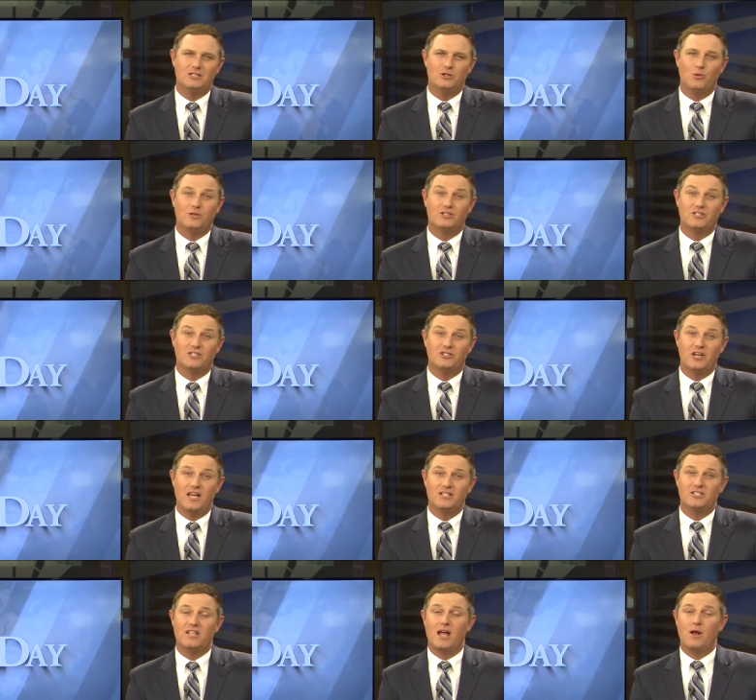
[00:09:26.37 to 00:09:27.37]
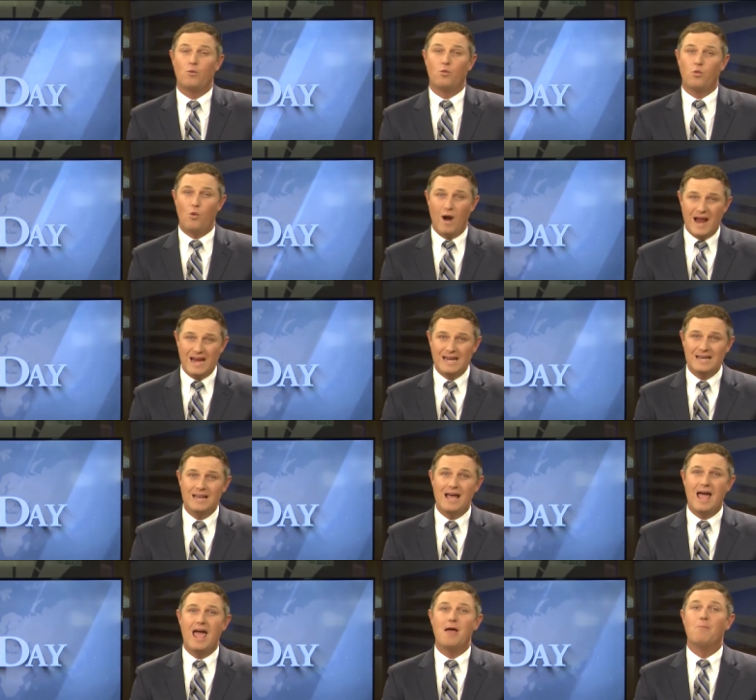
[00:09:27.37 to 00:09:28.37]
So what's the chance that
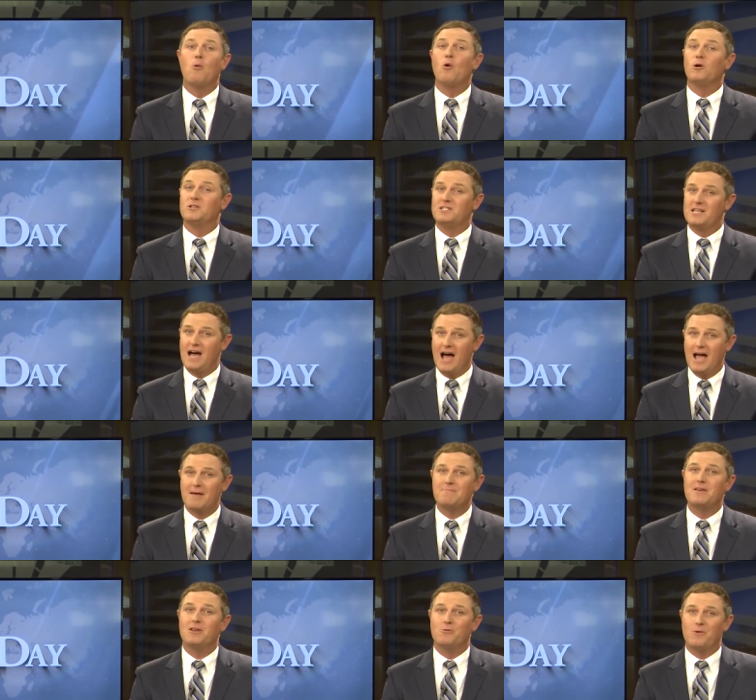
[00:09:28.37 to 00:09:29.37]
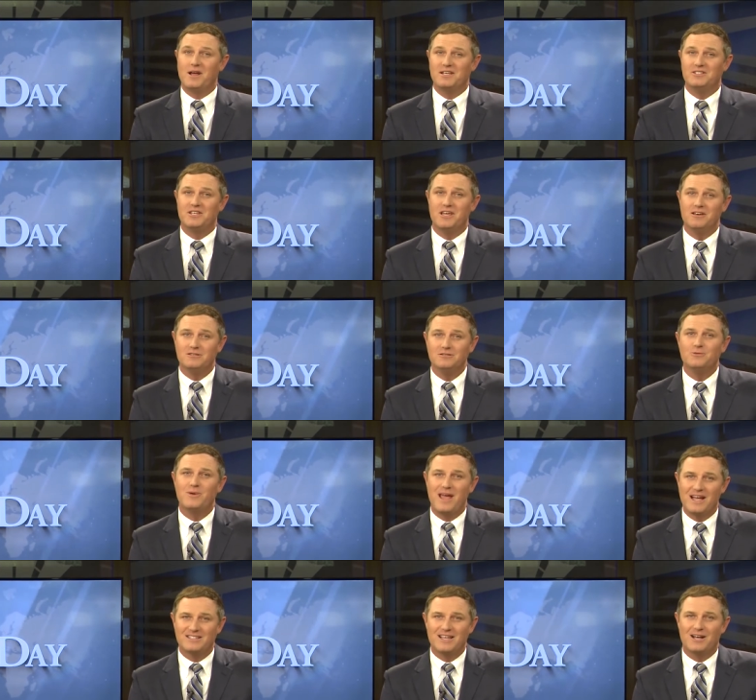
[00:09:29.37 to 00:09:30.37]
rain and more time can raise yields?
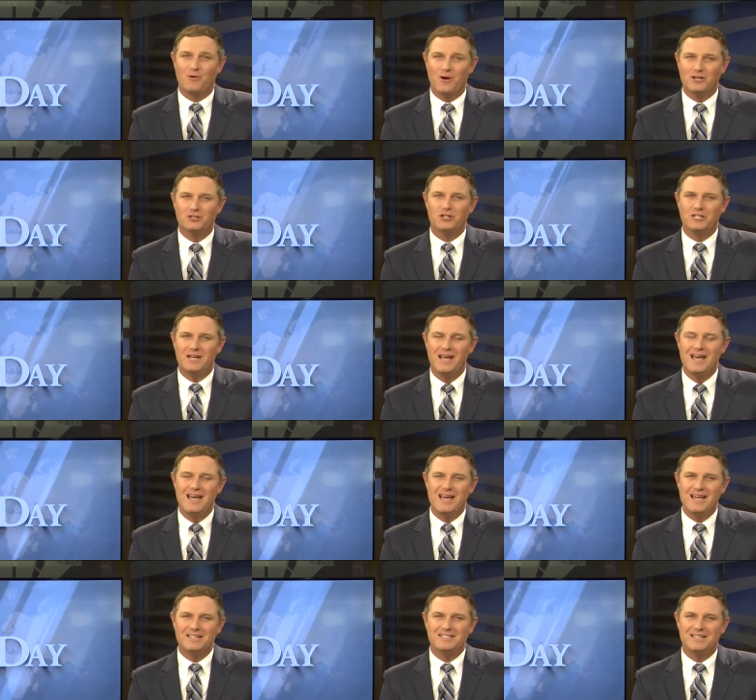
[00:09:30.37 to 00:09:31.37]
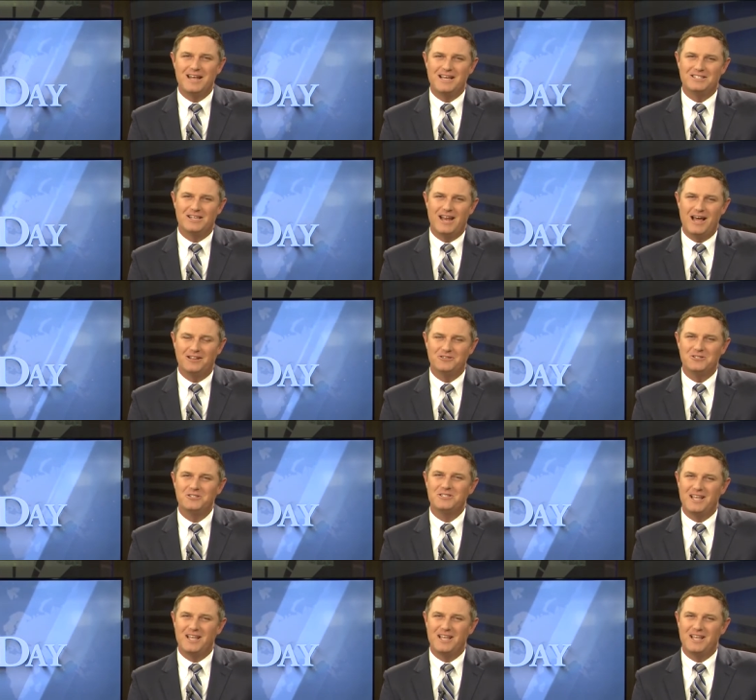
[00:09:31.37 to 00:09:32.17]
We asked that question in today's analysis.